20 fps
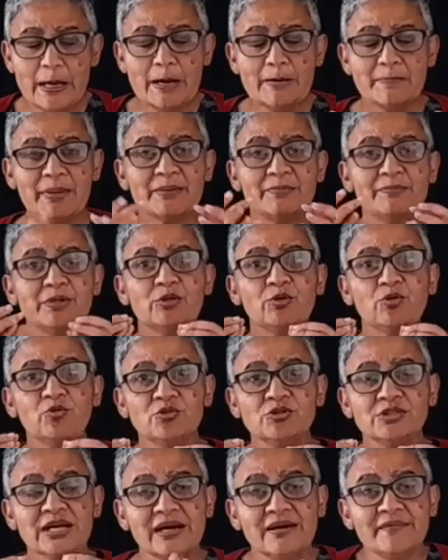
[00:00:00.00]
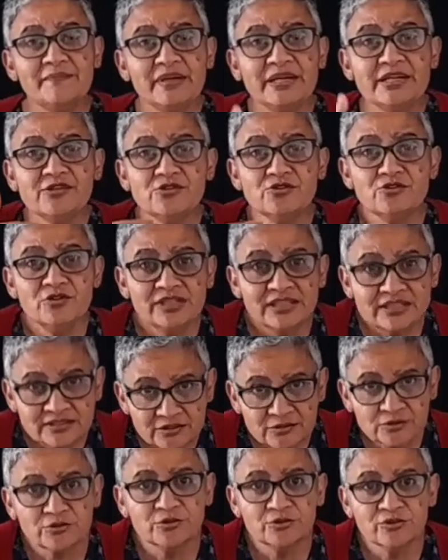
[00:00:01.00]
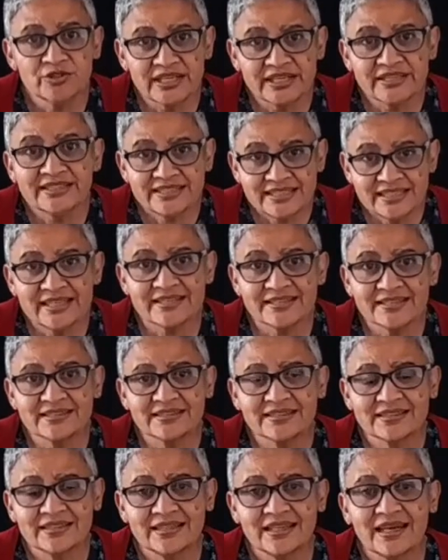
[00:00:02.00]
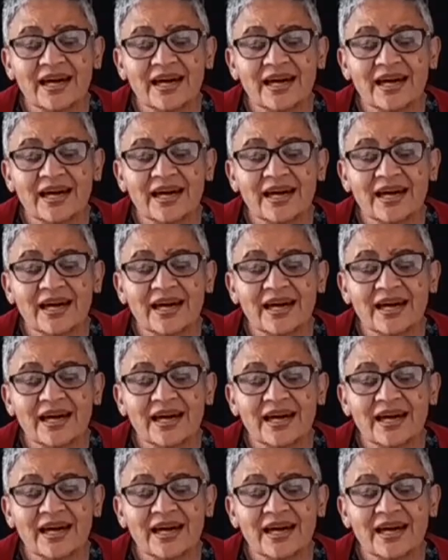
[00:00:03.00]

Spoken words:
But because I bring too little to that text,